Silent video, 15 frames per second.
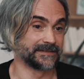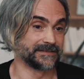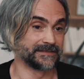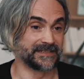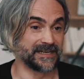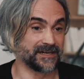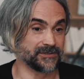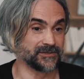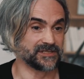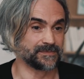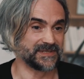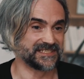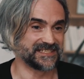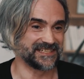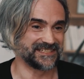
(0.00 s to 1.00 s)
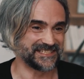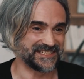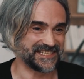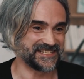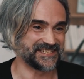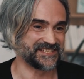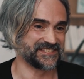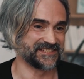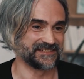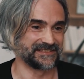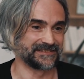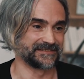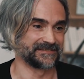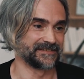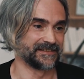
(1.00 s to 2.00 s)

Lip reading: narrow specialization.